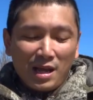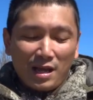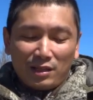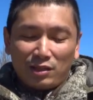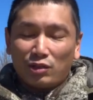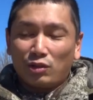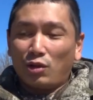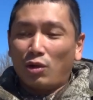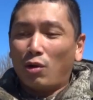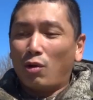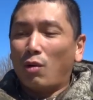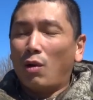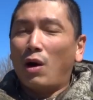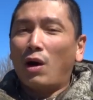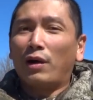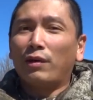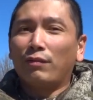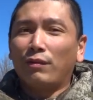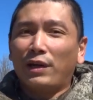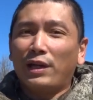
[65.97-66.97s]
so
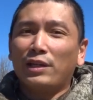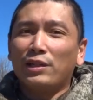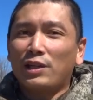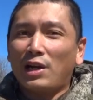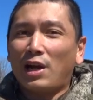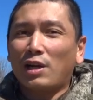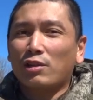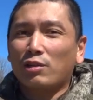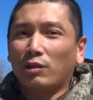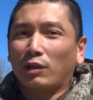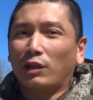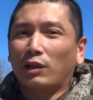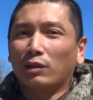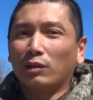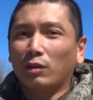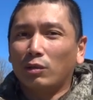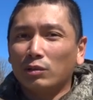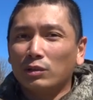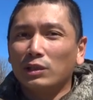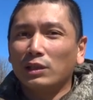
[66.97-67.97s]
our range actually
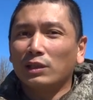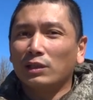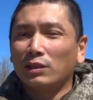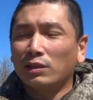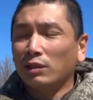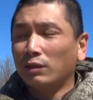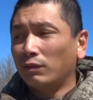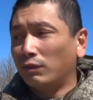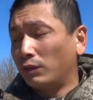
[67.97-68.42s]
closes,